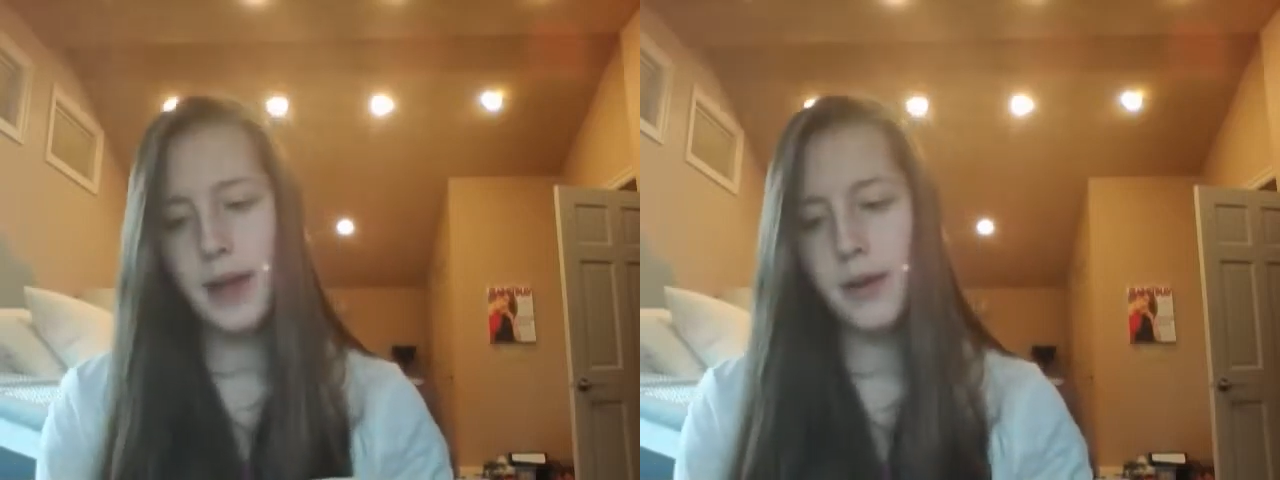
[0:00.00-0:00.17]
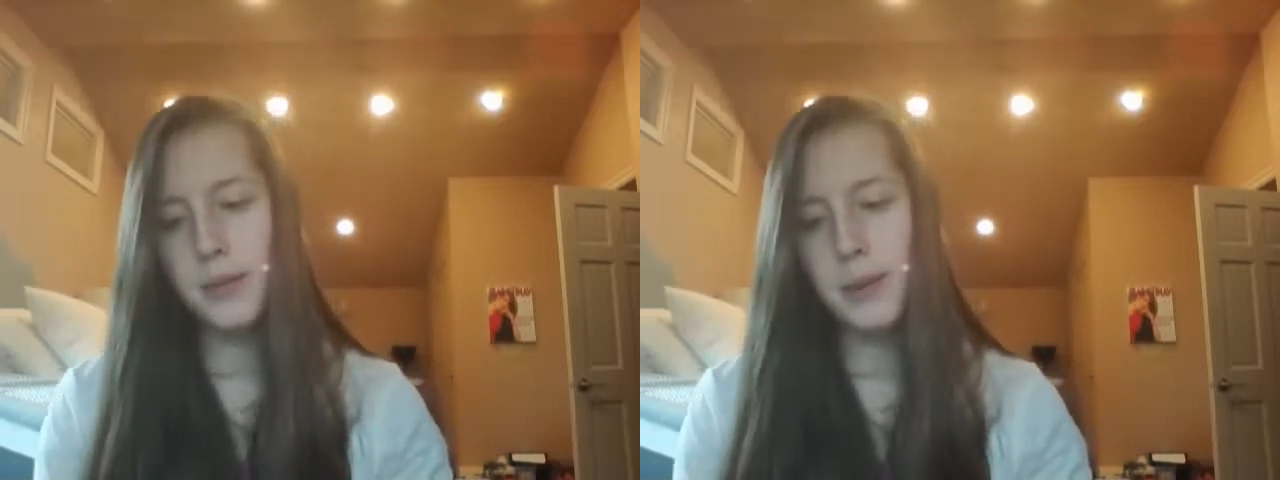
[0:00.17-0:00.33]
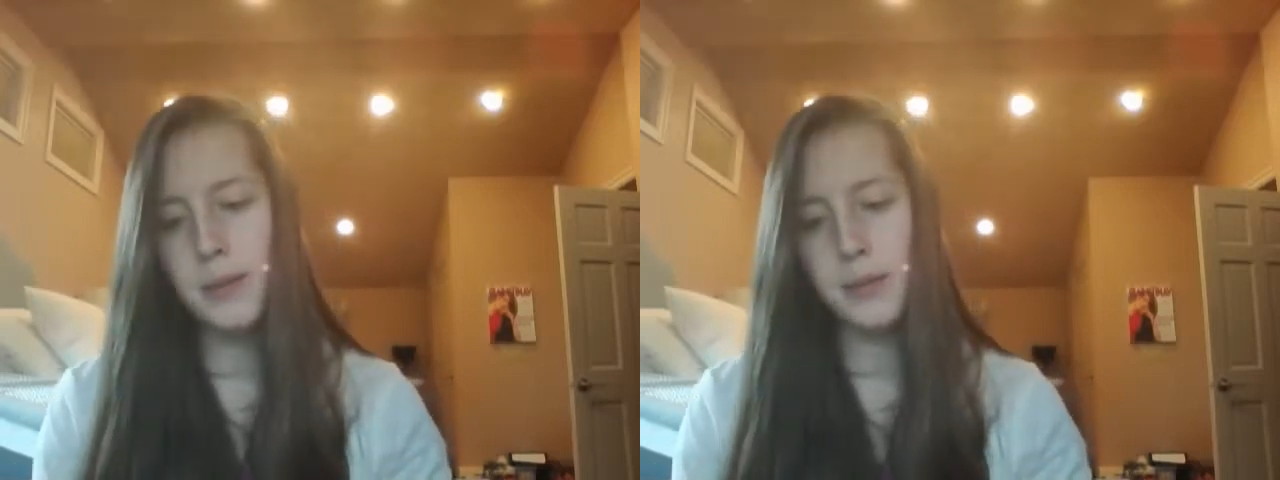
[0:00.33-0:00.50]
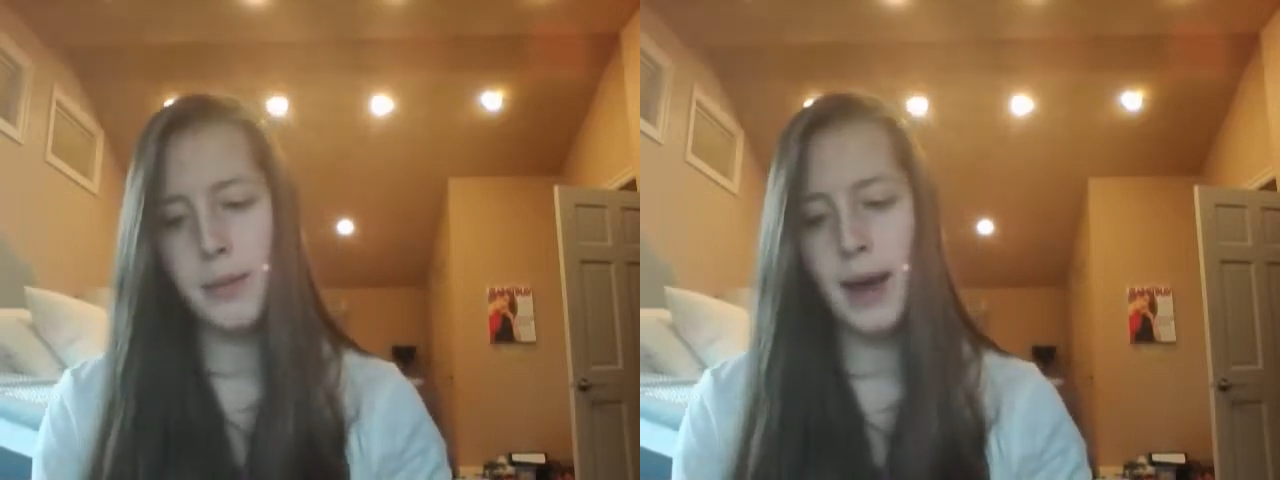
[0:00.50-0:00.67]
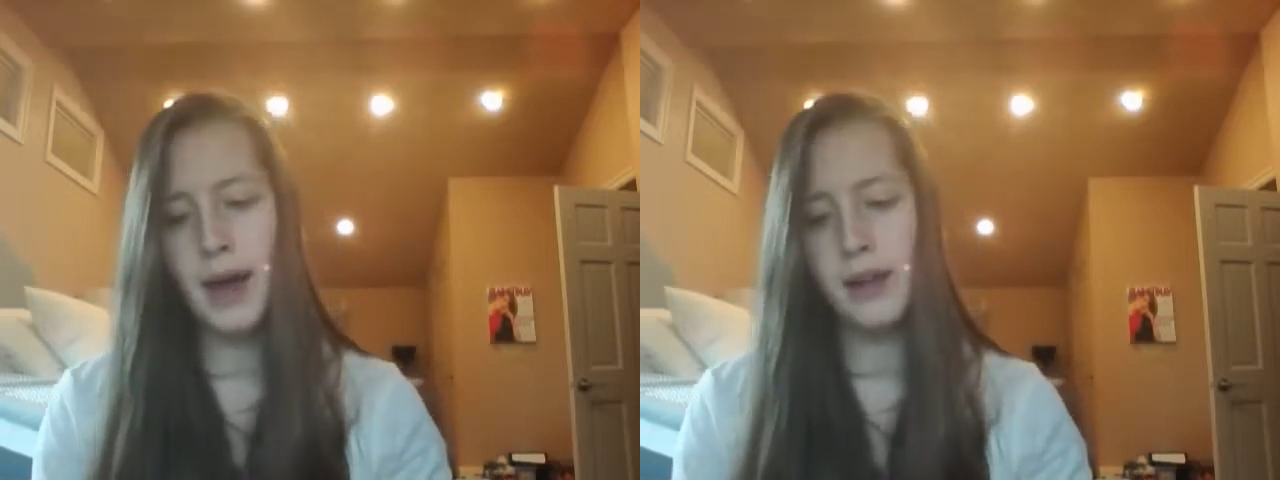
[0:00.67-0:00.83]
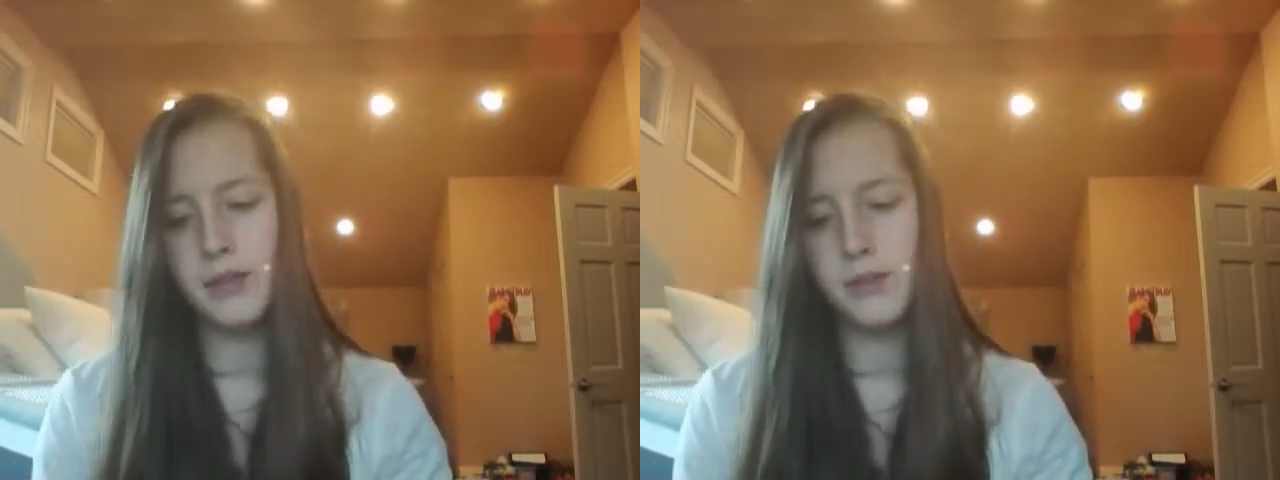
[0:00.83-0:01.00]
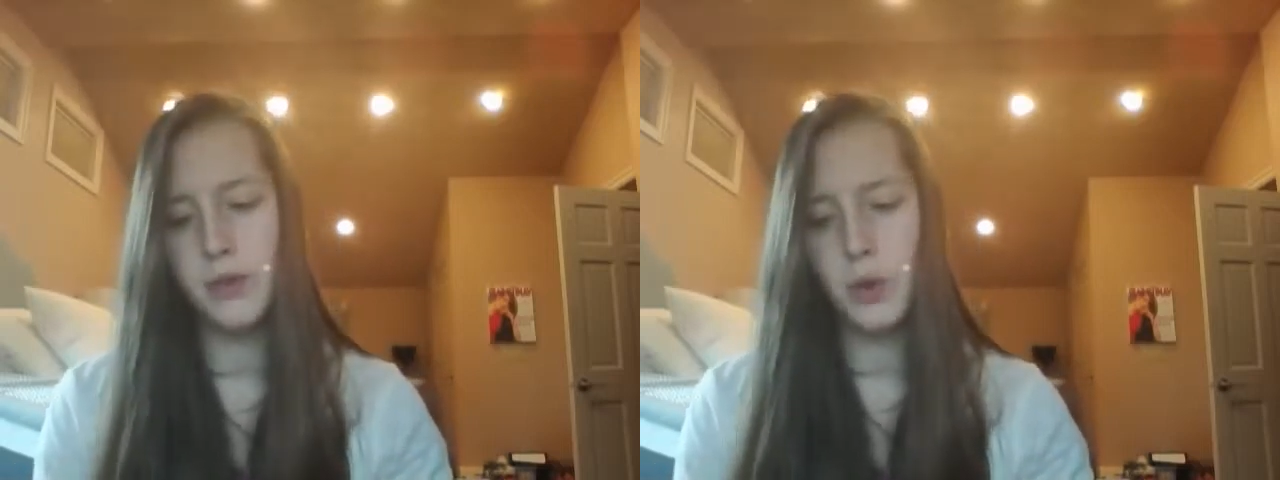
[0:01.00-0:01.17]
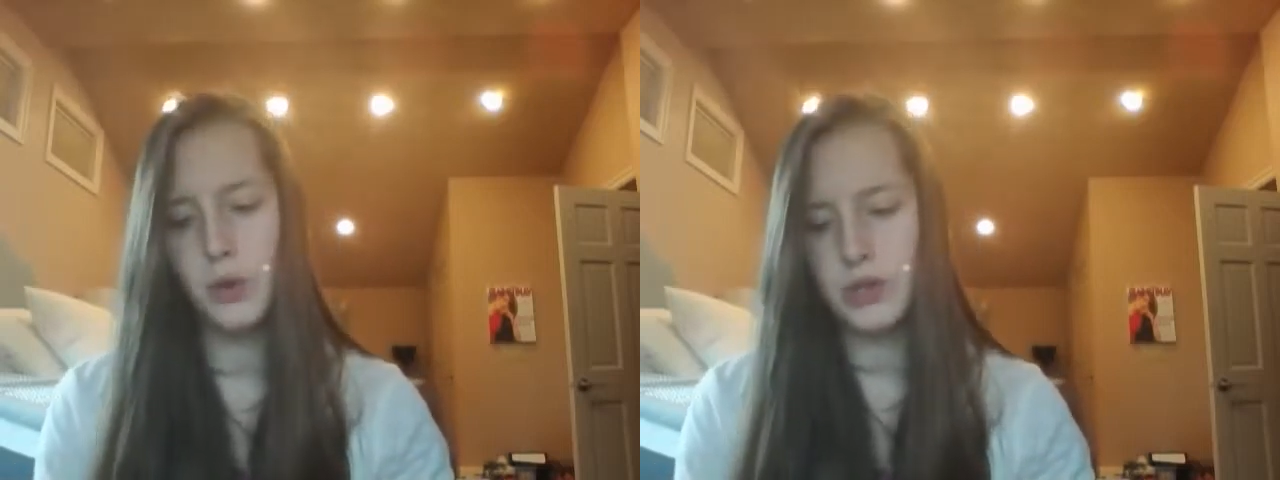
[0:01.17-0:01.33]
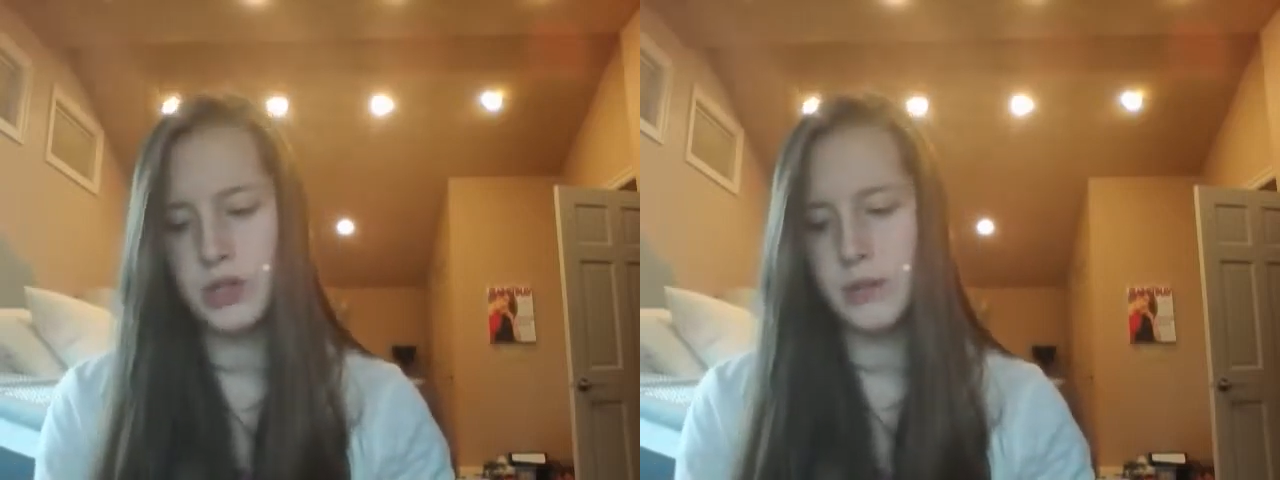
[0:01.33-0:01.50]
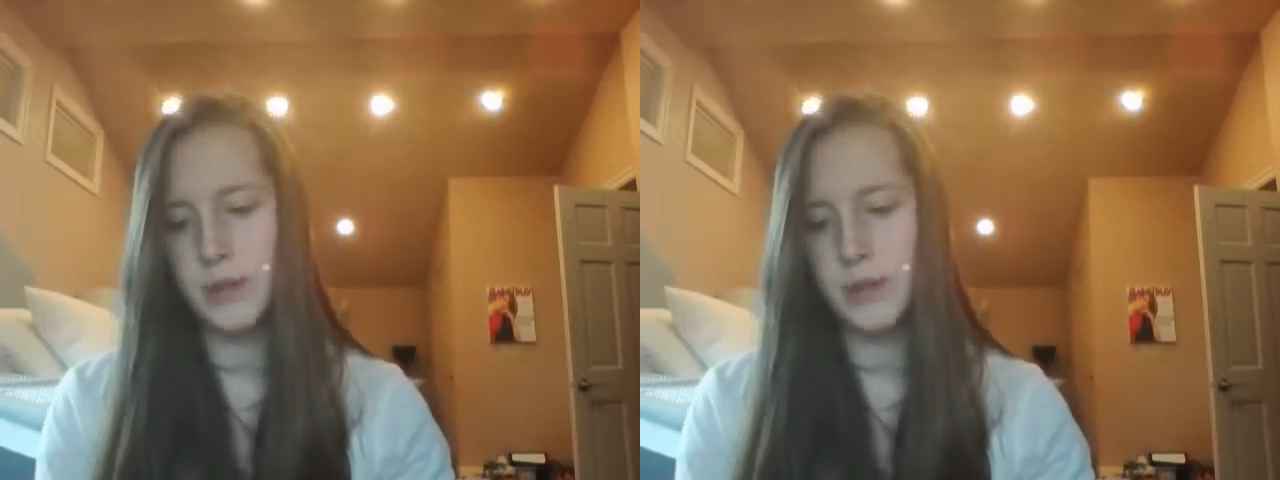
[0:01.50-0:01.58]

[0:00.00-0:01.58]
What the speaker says: I remember the pile of folders in